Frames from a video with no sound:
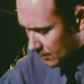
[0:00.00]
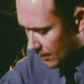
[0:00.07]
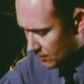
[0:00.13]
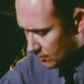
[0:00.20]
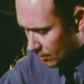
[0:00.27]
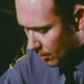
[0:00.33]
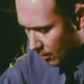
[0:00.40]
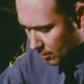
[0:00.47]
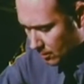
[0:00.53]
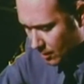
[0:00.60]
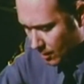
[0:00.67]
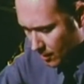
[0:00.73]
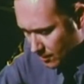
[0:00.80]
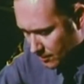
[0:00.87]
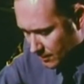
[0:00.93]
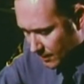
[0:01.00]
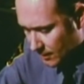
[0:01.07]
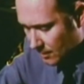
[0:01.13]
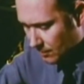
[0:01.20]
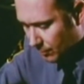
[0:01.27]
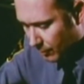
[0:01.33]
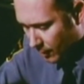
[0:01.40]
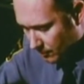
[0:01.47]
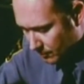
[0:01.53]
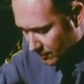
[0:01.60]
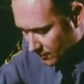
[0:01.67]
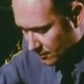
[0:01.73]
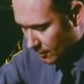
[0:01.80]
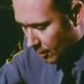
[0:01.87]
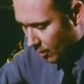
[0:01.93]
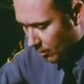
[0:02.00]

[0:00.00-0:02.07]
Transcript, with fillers: Attention all cars and departments